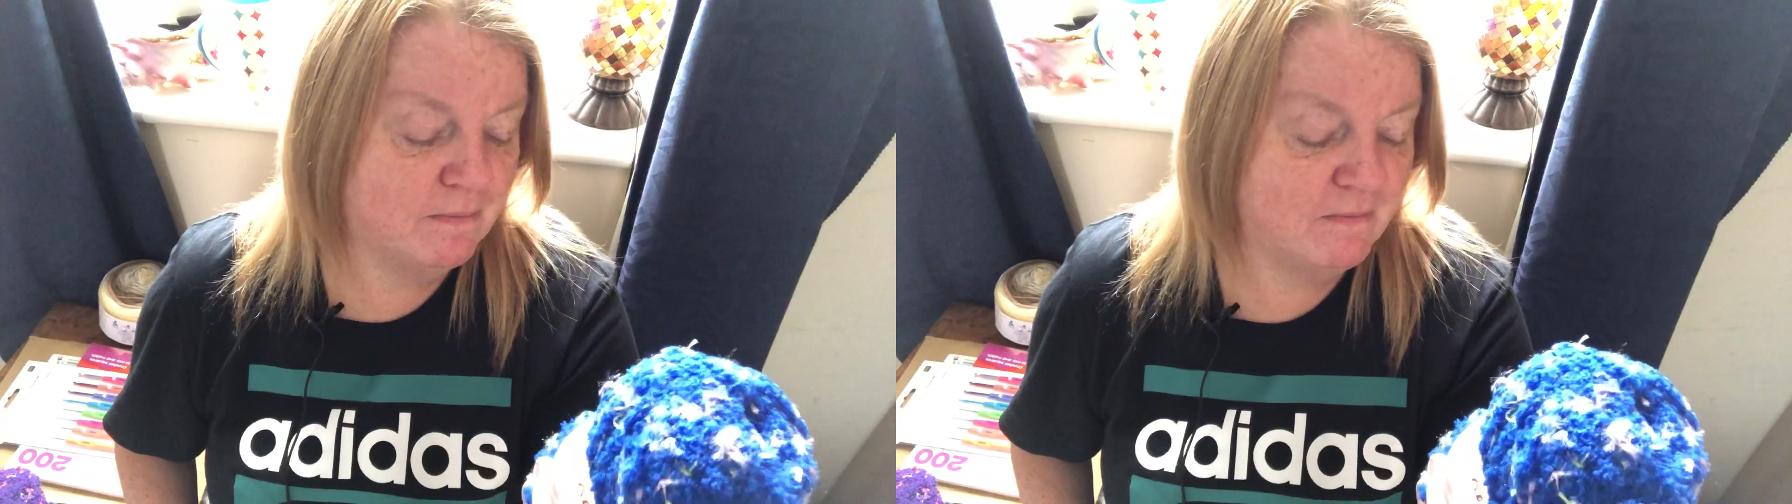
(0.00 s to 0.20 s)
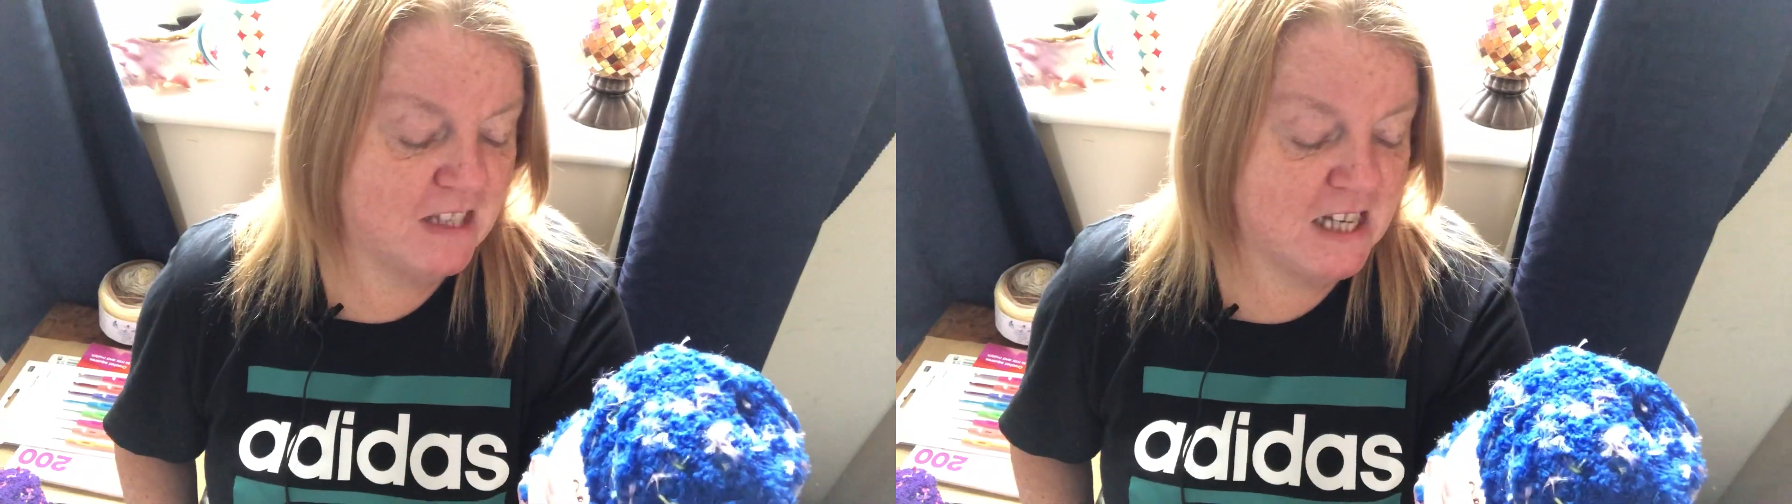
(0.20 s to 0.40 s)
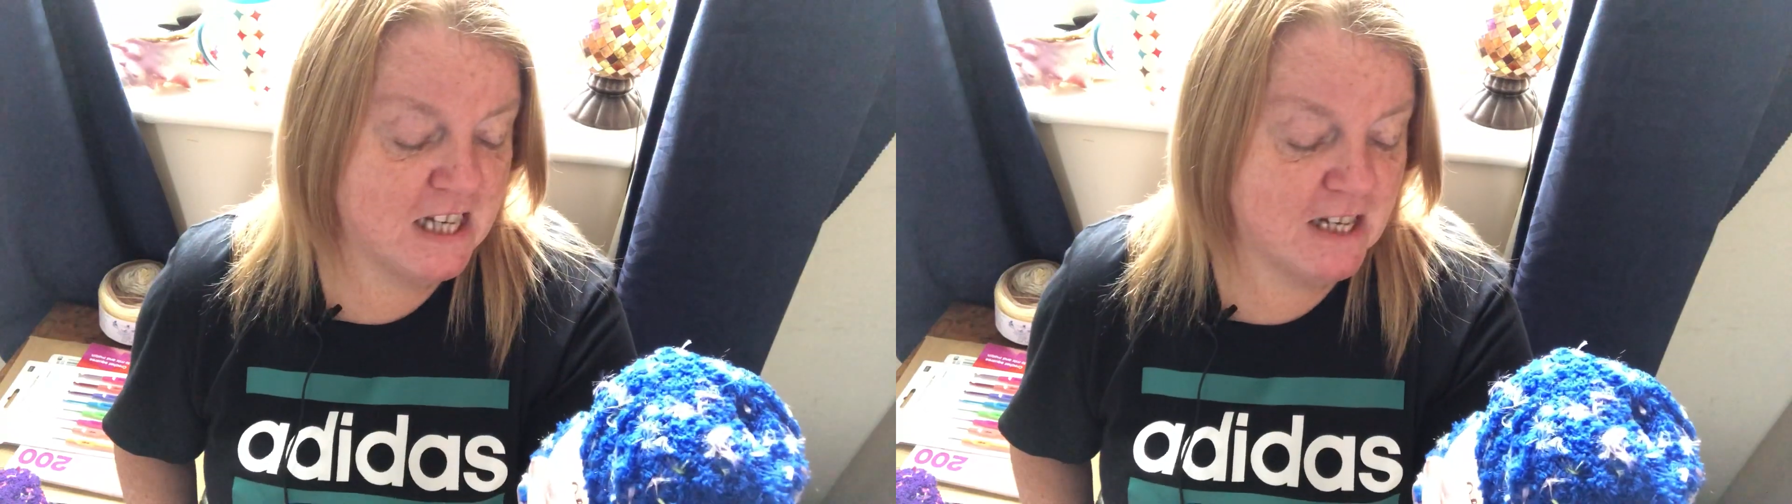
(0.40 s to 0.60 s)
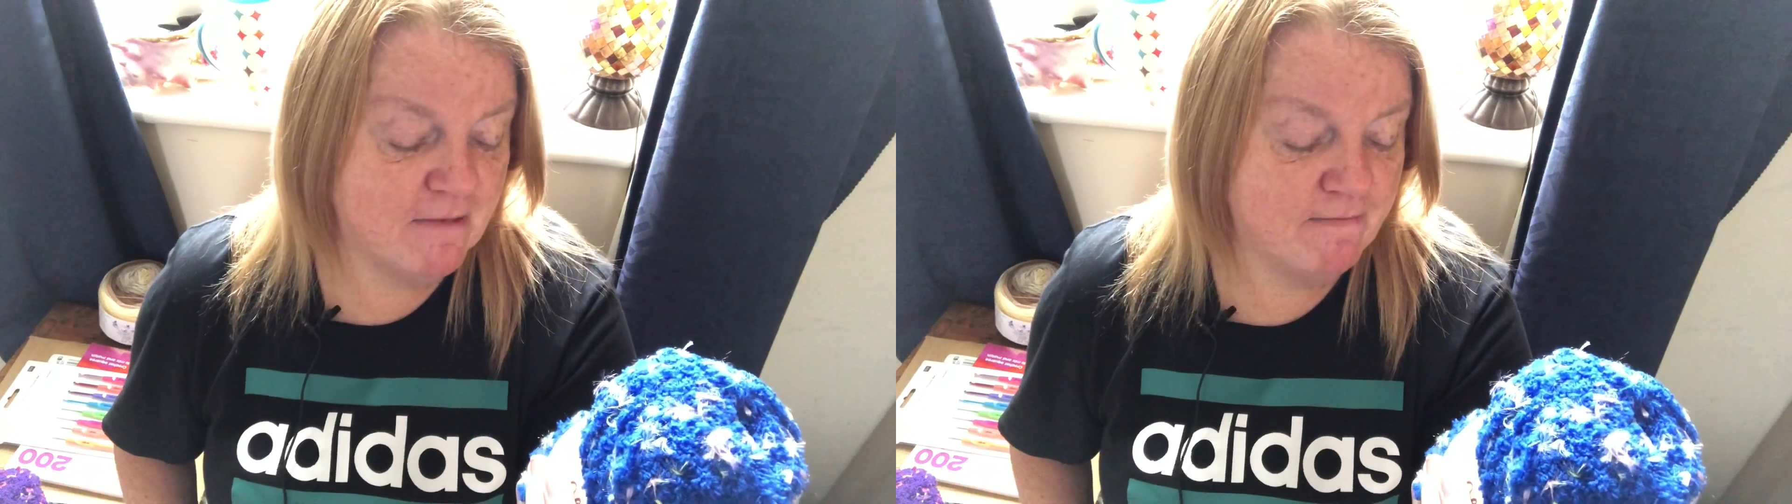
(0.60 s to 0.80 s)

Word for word: Yeah.